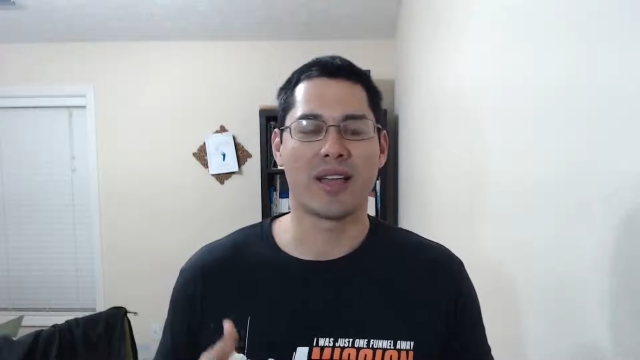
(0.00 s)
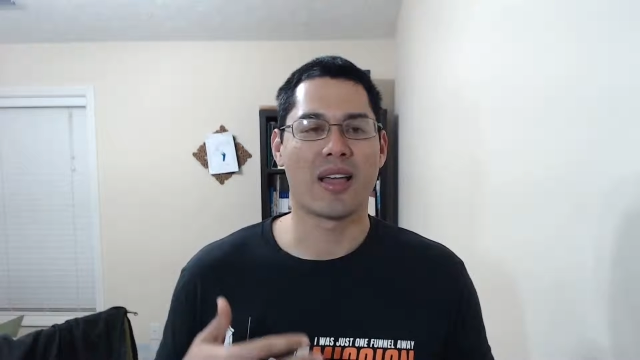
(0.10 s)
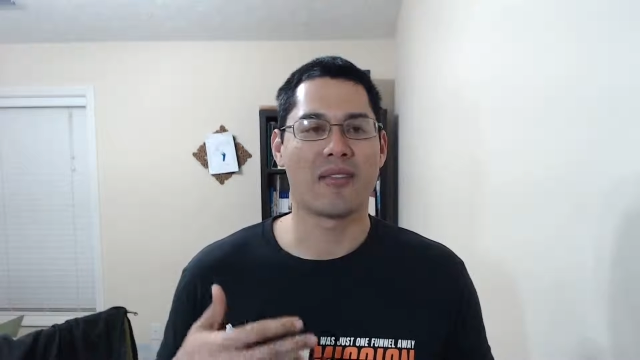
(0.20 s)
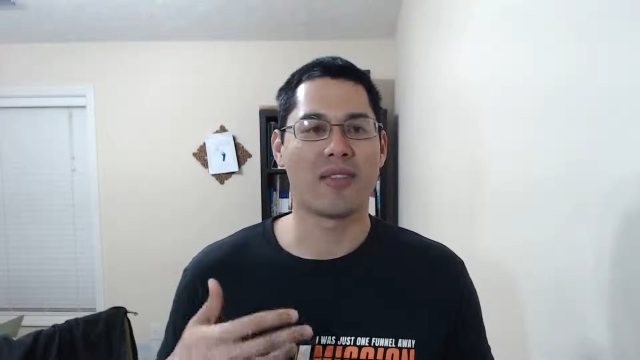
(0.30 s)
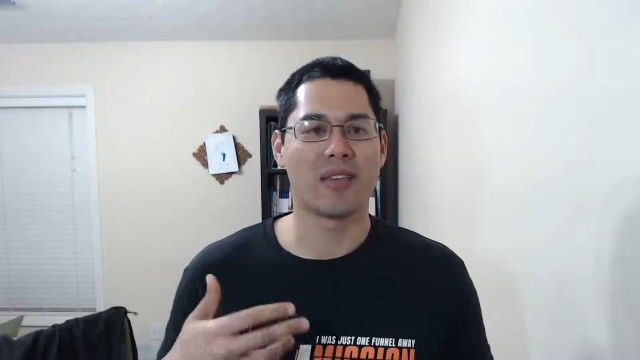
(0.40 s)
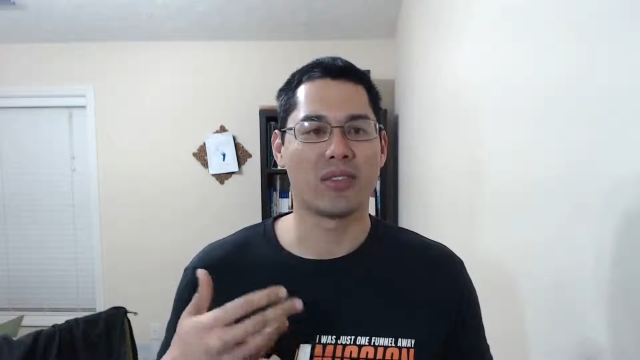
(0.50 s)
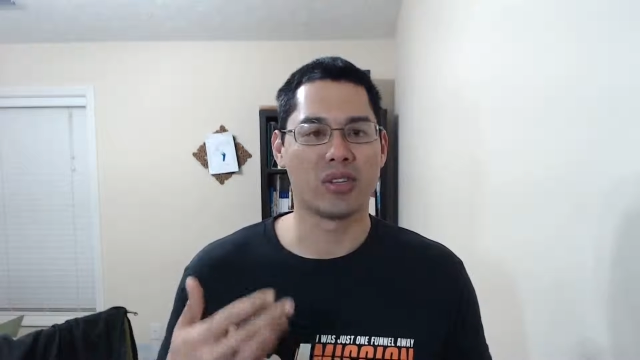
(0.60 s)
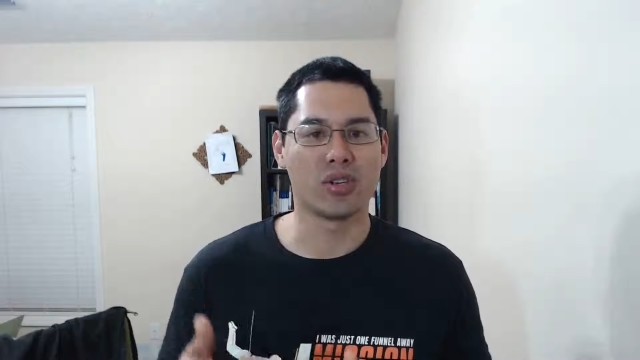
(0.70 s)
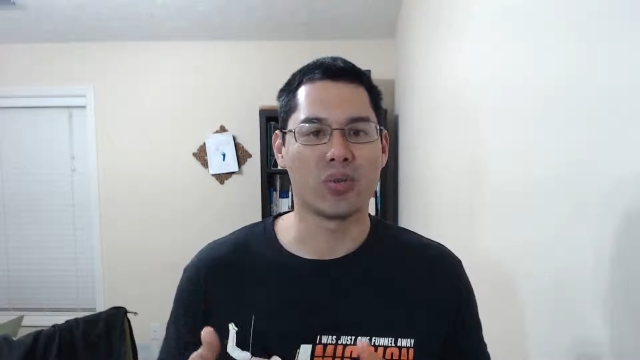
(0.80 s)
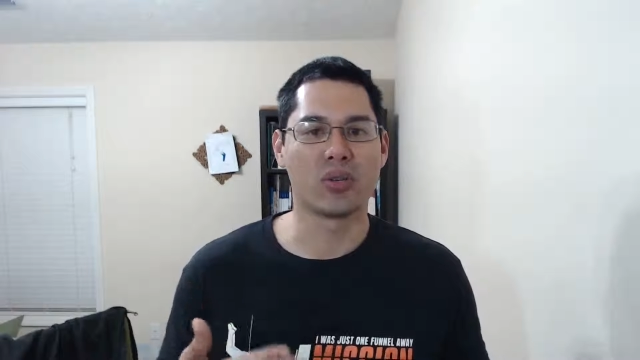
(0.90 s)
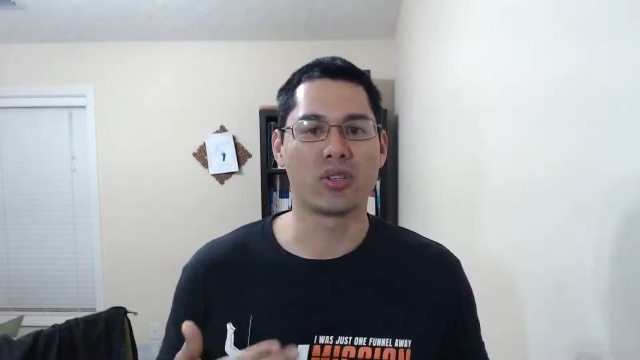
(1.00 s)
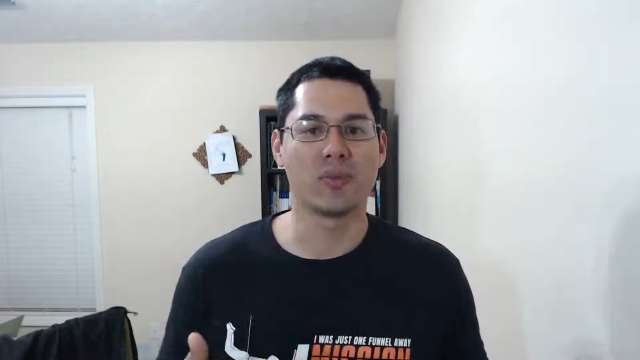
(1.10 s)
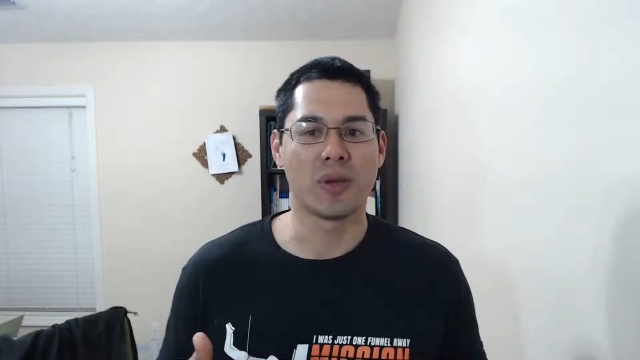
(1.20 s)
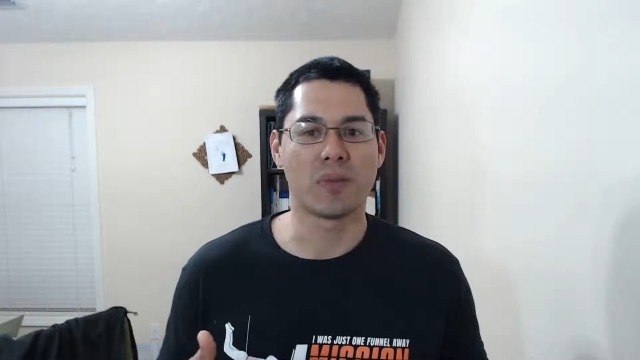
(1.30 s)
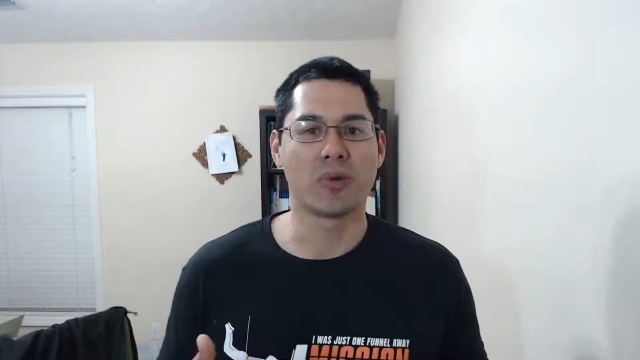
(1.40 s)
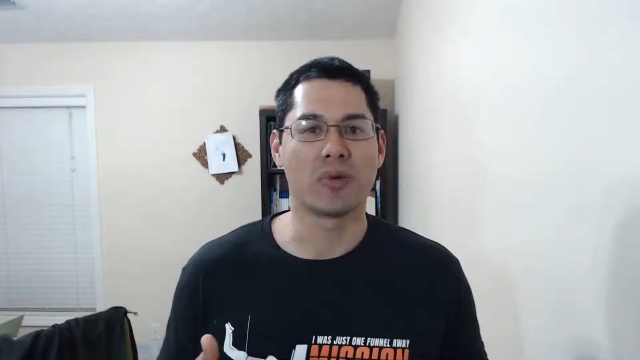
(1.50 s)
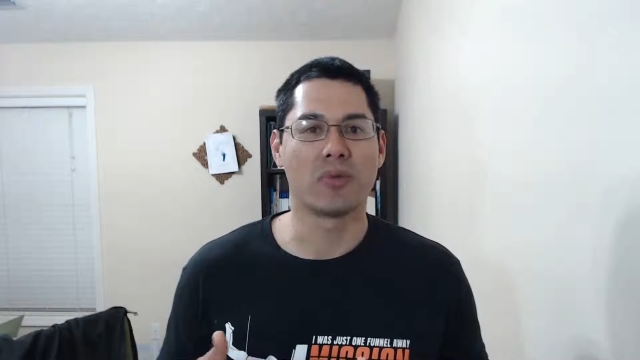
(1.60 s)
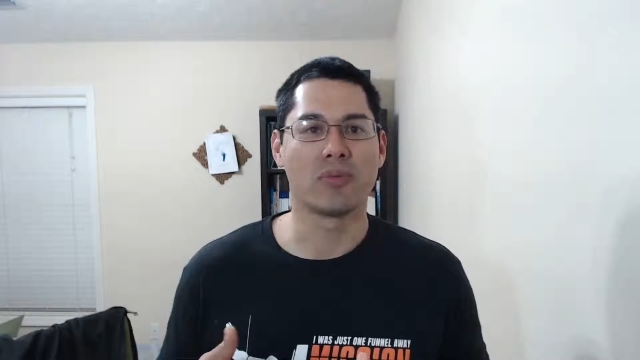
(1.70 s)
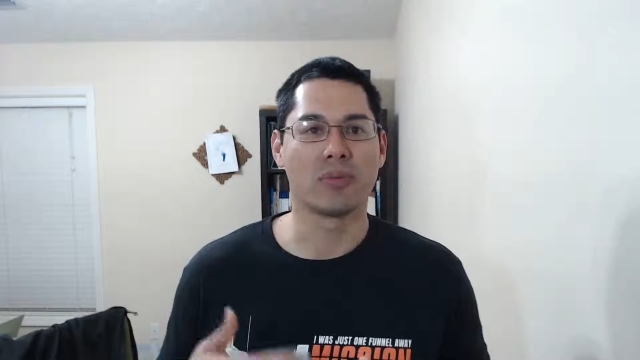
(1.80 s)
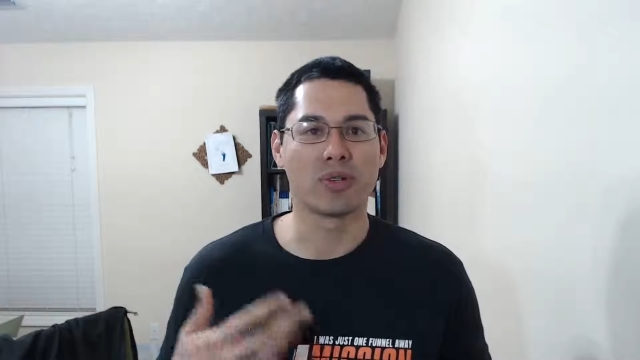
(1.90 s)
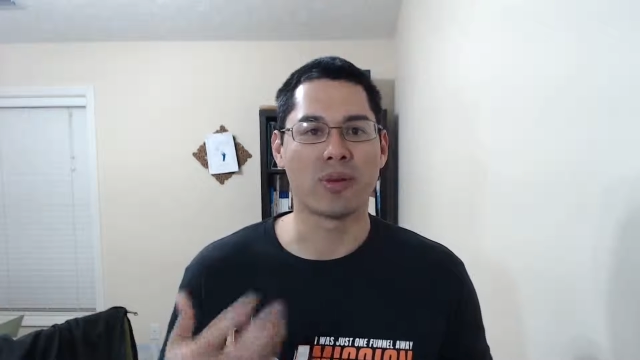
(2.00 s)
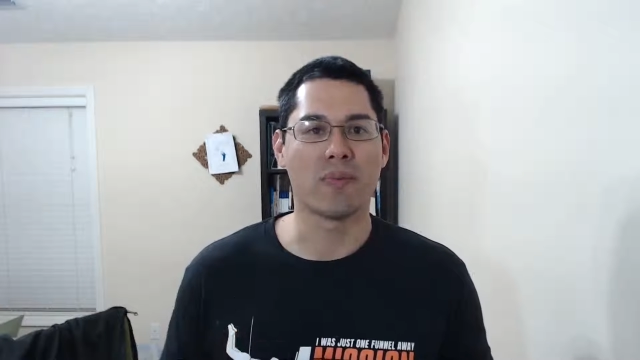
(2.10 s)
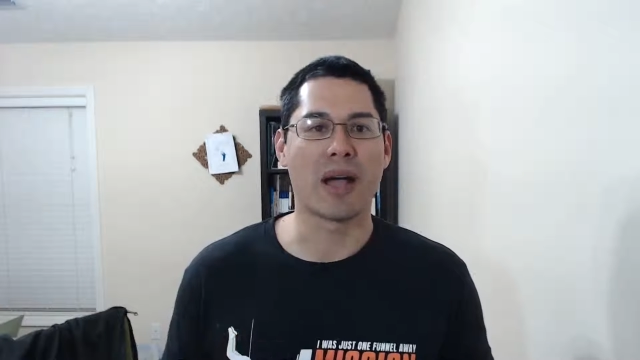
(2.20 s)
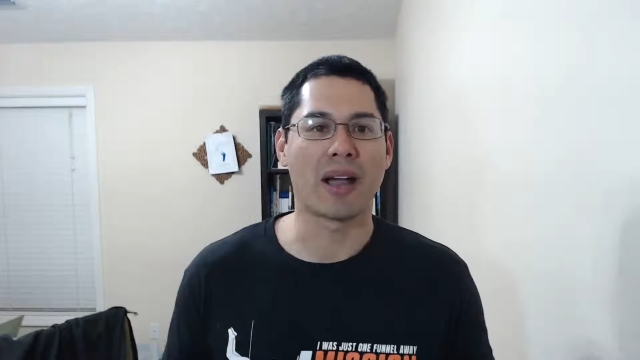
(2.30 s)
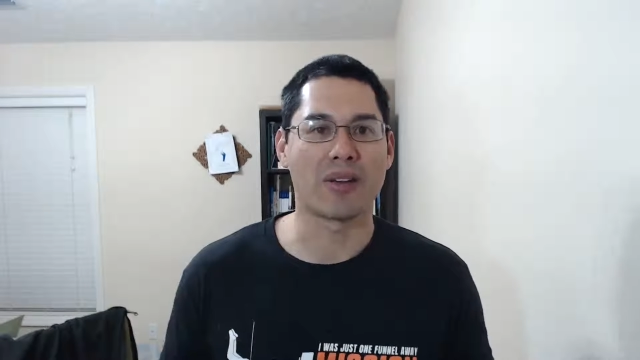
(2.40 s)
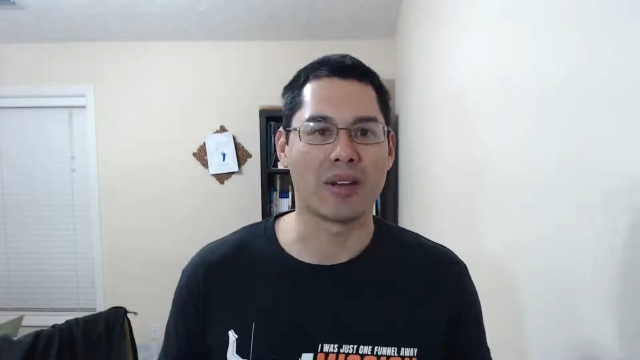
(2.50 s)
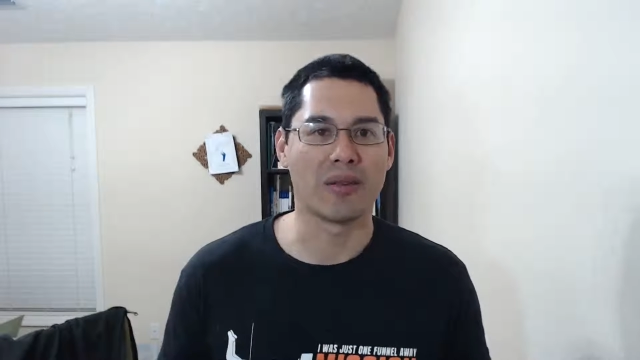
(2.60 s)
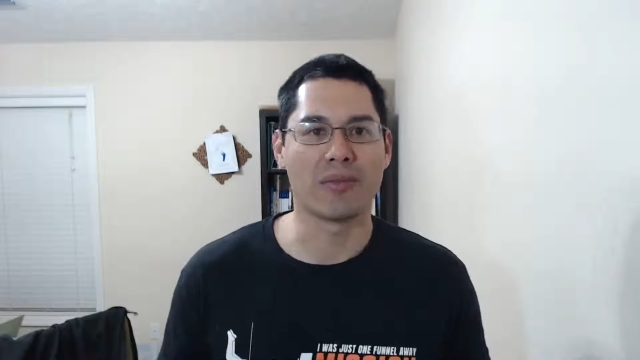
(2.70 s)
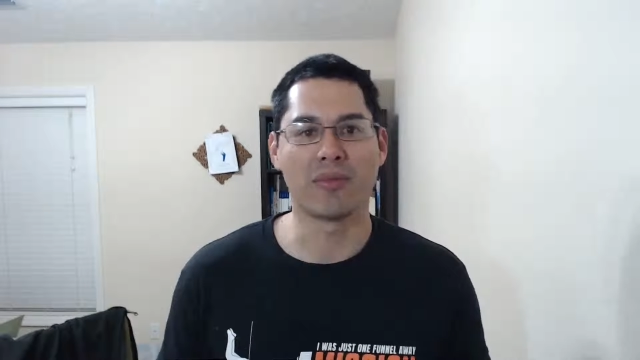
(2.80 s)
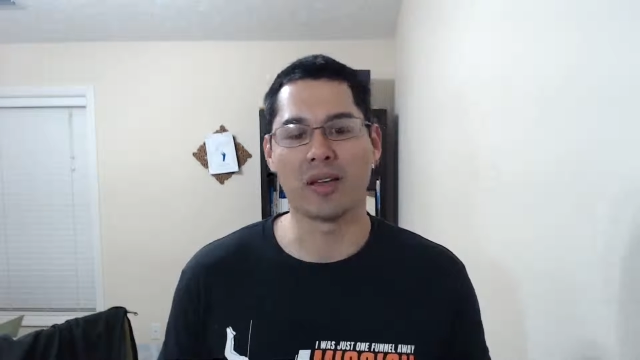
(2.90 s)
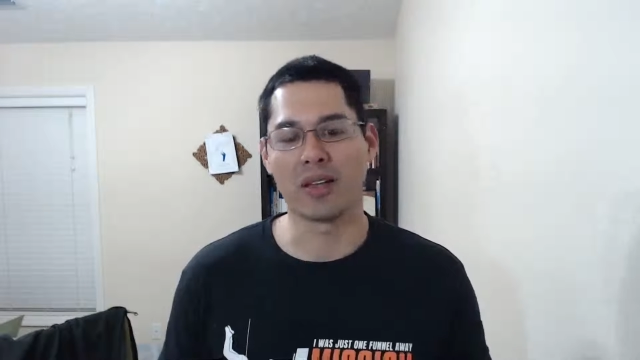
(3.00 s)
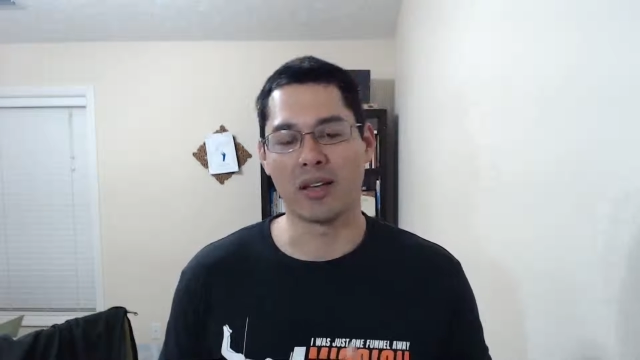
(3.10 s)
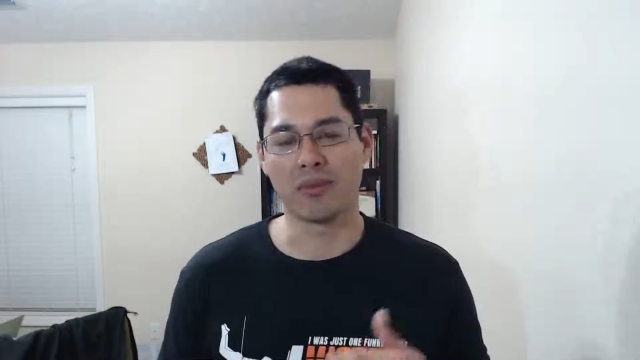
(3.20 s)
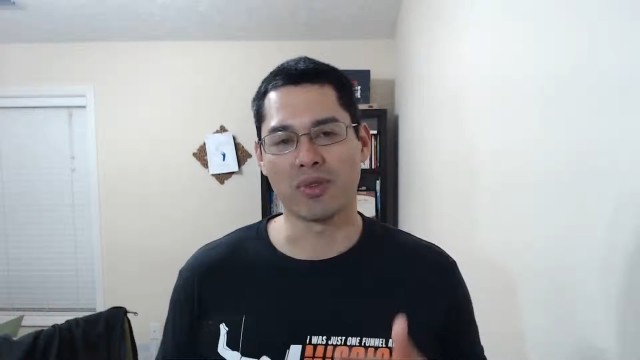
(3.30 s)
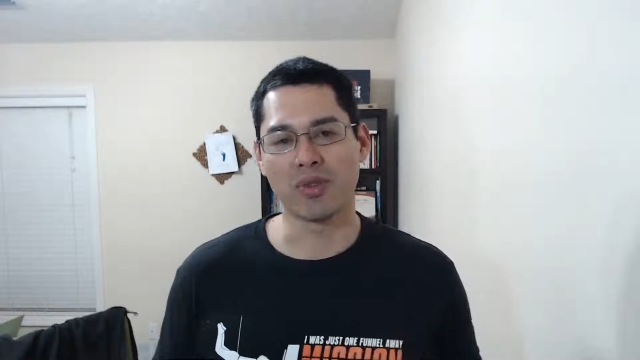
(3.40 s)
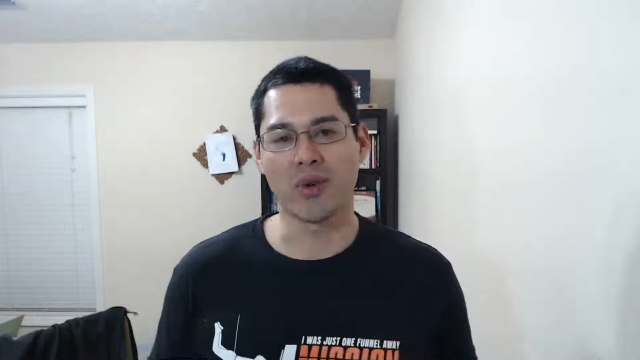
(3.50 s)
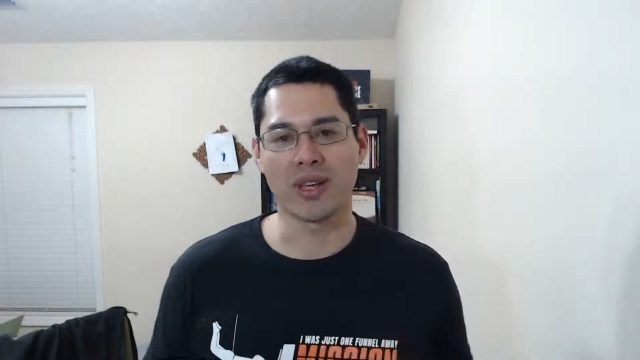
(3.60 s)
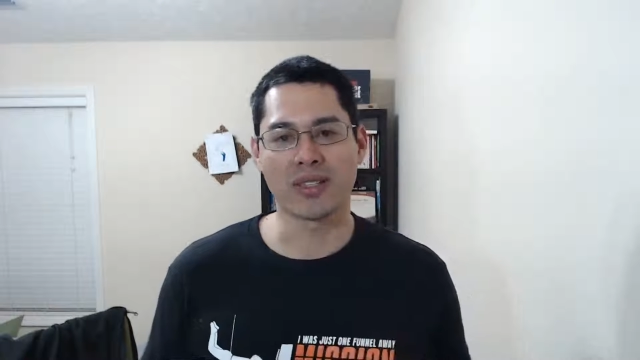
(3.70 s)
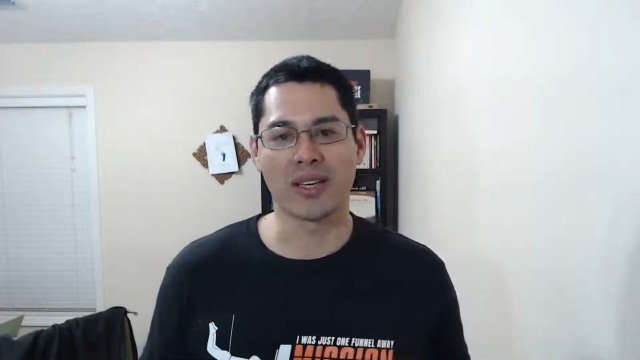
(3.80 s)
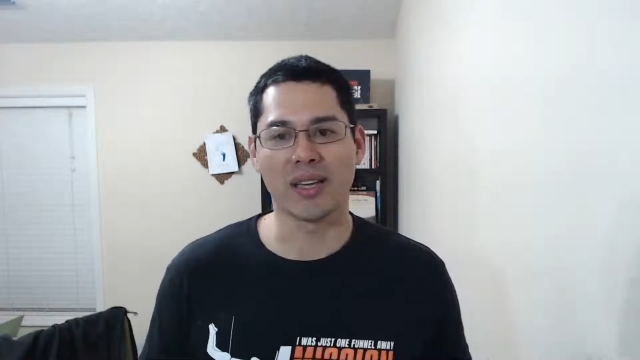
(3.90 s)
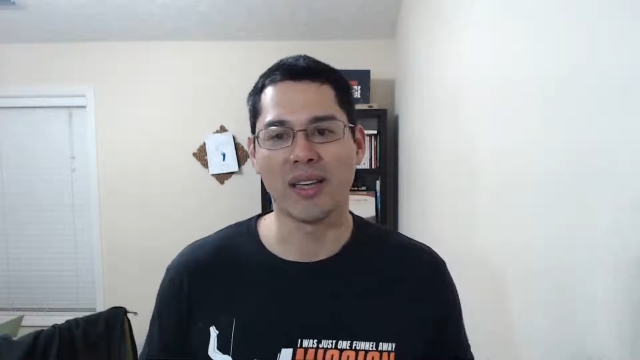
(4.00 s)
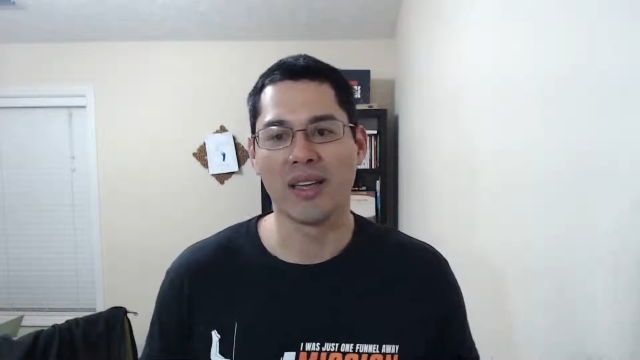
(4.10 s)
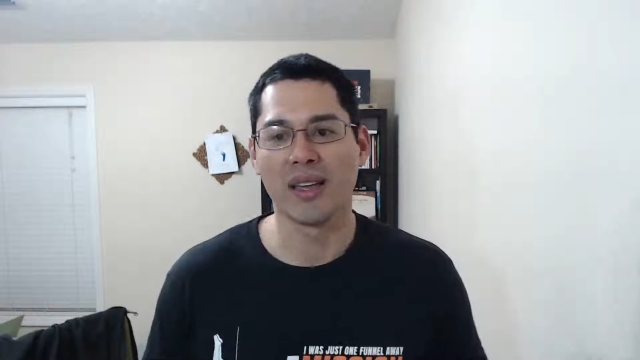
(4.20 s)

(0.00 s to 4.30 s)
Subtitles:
and then the Jewish people pushing back on him, telling him he's crazy,